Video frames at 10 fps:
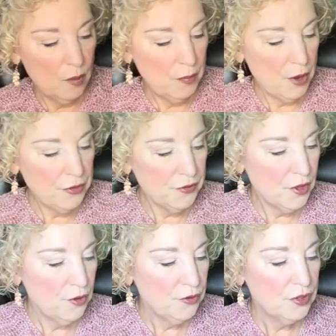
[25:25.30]
both of
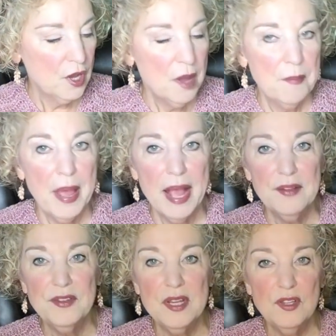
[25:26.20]
those
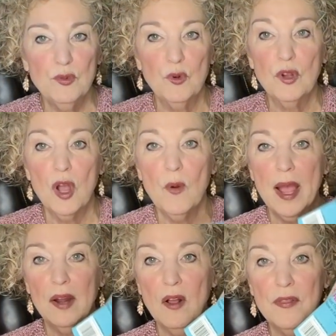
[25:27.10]
magazines will go
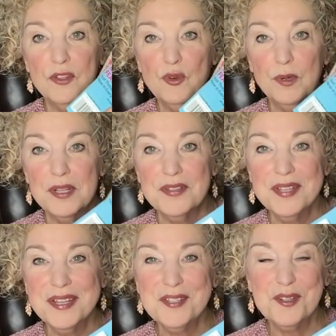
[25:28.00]
out on the
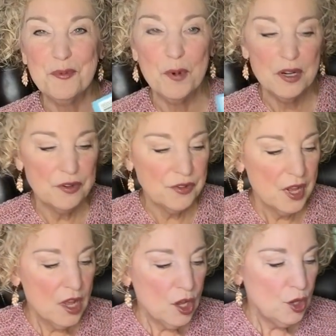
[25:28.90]
26th to winners
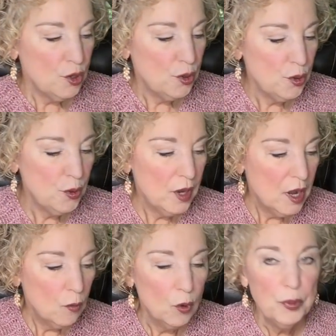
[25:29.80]
who
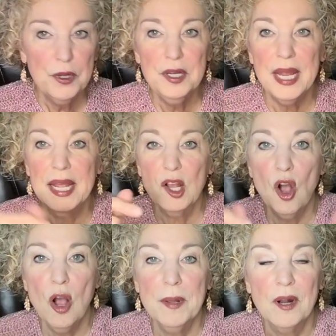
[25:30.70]
will put a
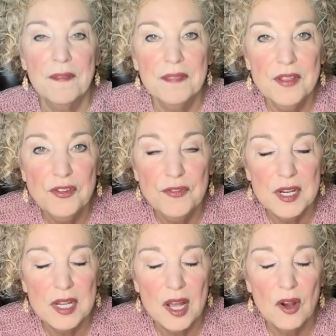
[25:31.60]
comment on this
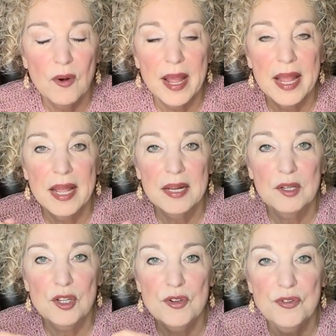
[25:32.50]
video and
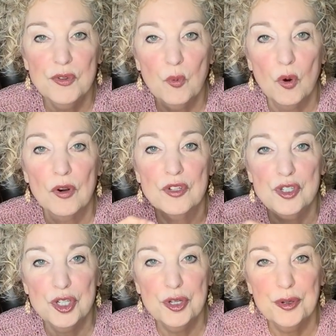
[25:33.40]
use the word
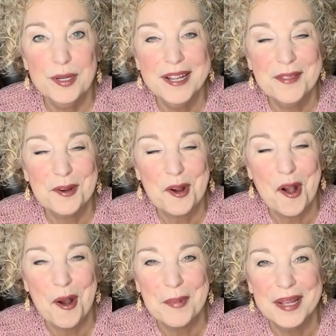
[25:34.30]
June in their
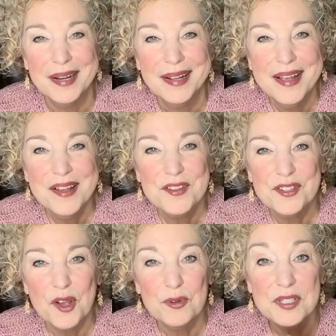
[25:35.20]
comment.
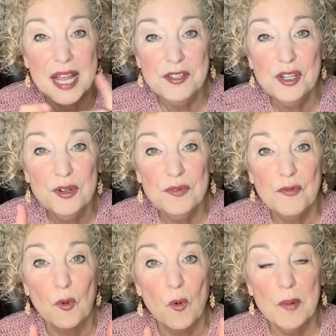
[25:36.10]
So stay tuned
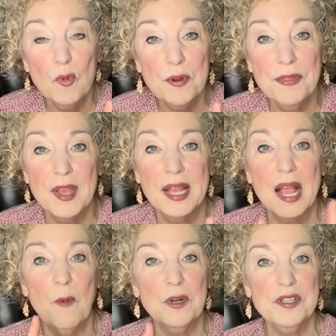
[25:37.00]
for one more thing.
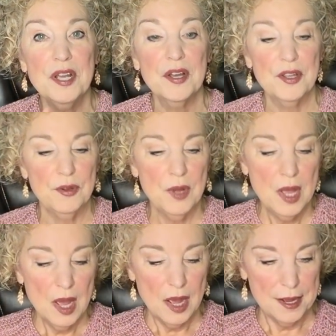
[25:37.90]
I want to tell you,
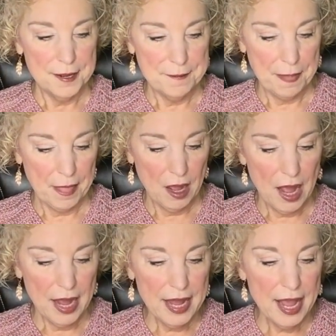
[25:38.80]

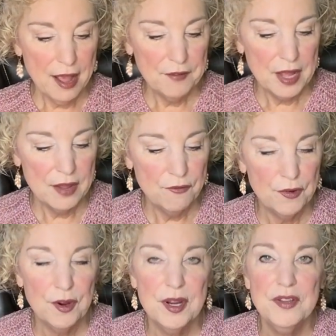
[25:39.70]
I have a
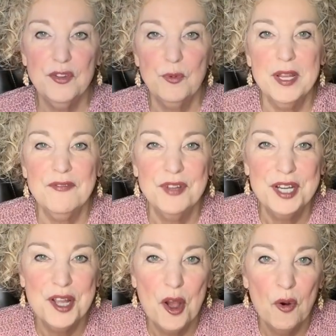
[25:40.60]
very sweet
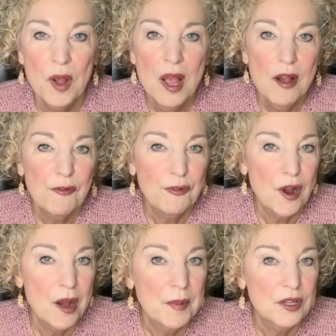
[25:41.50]
video
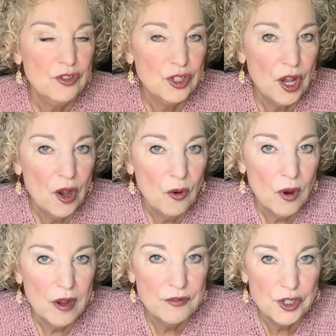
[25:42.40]
from Jo
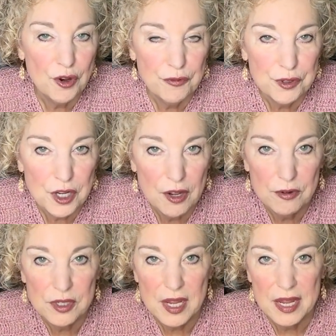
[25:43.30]
of Jo for
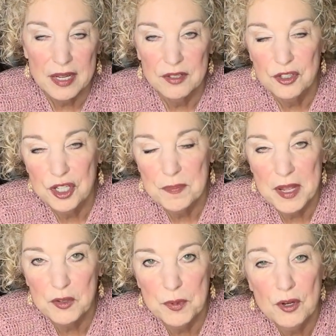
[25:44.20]
Totes, and she
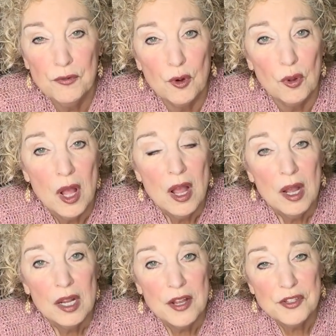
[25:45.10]
makes beautiful
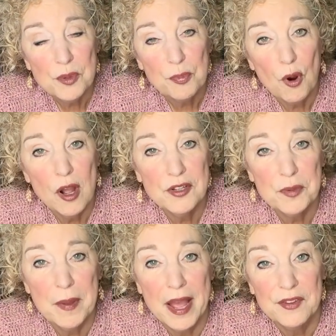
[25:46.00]
custom
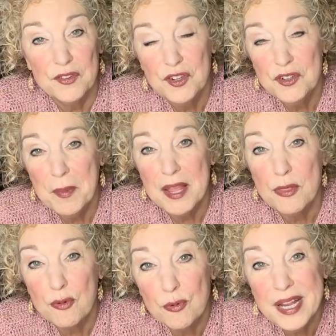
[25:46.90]
project bags, and she's made
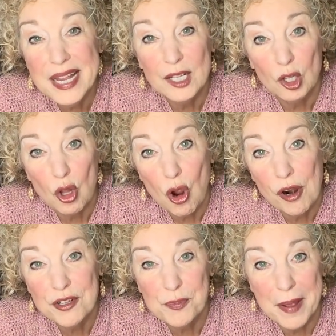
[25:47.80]
3
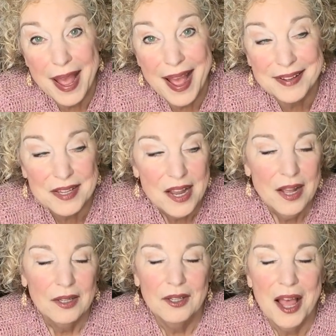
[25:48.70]
large bags
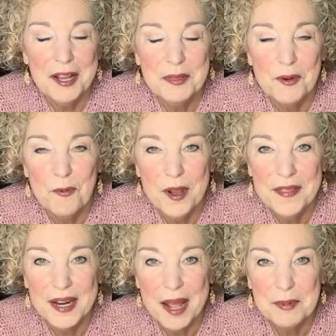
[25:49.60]
like the one
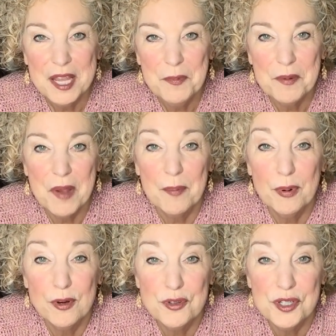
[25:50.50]
that I'm keeping my
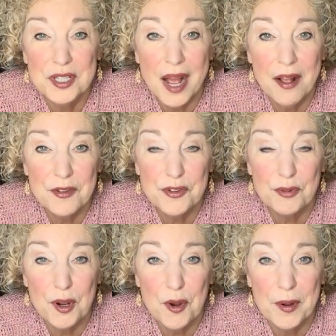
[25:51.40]
Persian tiles
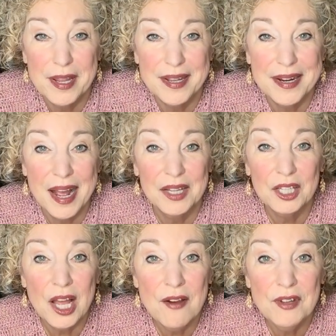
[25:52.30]
throw in. I
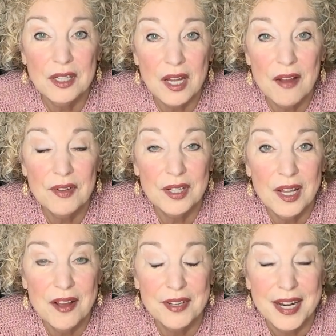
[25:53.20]
love it, love it,
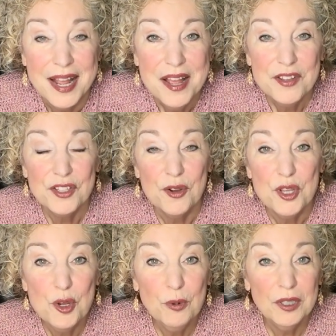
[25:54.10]
love it. So
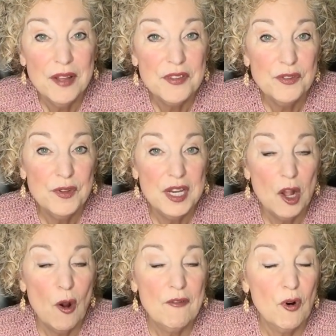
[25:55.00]
you will love this
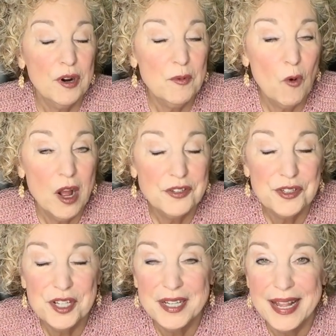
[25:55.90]
video. I've already
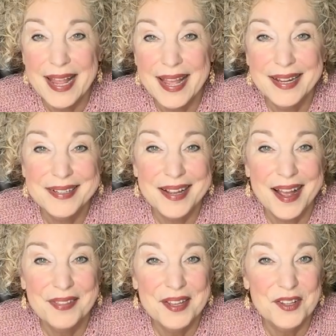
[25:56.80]
watched it, and
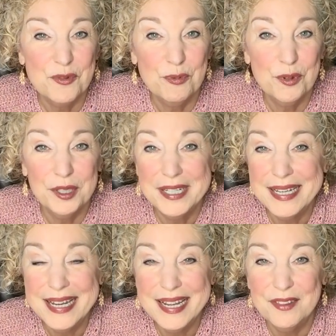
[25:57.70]
I think it's really
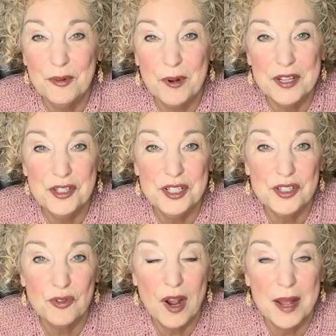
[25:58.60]
neat the way she
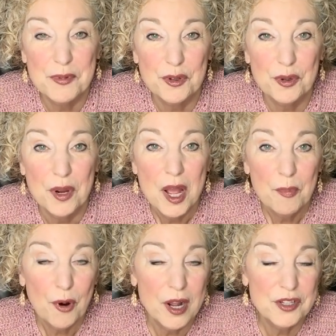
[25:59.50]
describes her
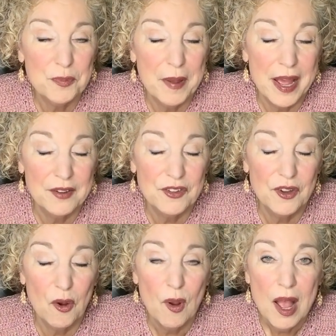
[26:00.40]
project bags.
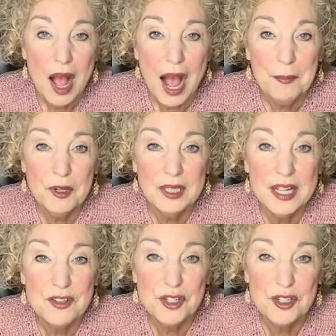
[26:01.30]
So I'm going to let